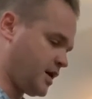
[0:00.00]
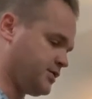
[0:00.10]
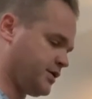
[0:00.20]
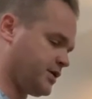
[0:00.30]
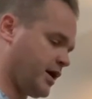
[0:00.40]

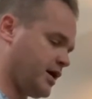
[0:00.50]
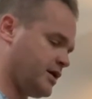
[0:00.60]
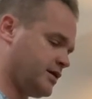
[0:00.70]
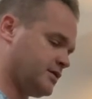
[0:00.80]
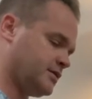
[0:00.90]
D to
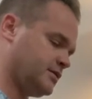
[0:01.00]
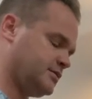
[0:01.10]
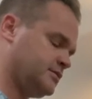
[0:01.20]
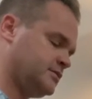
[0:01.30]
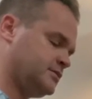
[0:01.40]
E
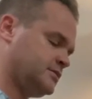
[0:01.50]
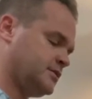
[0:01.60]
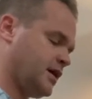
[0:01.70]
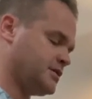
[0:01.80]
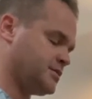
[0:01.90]

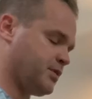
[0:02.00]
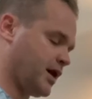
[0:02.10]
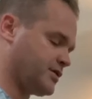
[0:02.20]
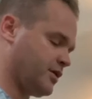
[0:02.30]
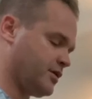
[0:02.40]
has a
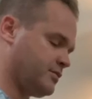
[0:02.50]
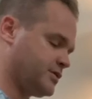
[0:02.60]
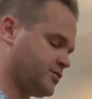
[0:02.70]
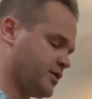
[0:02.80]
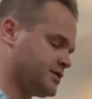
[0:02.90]
black note in
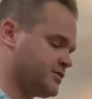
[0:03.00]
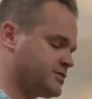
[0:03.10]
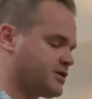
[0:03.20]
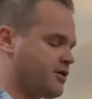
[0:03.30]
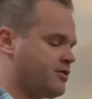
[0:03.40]
between. So a
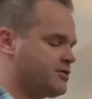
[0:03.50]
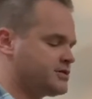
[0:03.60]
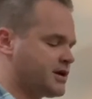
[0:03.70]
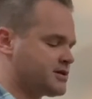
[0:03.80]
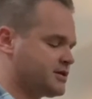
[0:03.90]
tone is
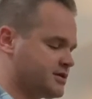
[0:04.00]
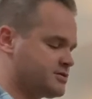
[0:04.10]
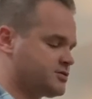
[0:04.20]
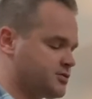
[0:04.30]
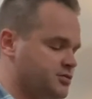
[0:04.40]
actually
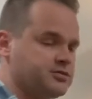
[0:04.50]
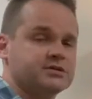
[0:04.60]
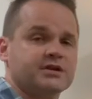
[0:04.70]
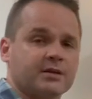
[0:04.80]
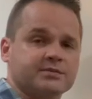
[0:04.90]
2
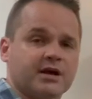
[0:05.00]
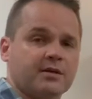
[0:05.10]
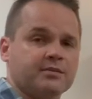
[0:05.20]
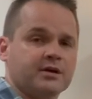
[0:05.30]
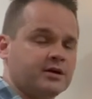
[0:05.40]
steps
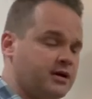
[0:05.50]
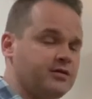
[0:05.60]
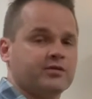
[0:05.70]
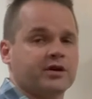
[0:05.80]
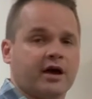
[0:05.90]
up if
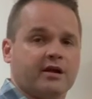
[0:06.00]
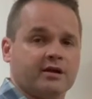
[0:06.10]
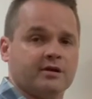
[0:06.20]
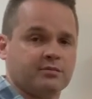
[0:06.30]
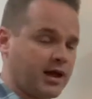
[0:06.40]
you're
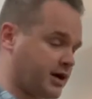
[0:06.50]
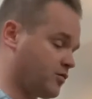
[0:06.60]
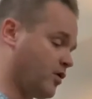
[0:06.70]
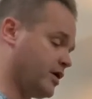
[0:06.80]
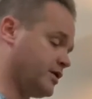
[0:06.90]
counting black and
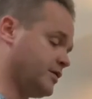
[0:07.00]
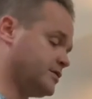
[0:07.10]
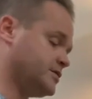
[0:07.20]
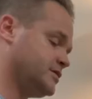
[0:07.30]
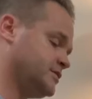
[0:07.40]
white
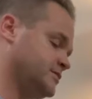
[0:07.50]
notes.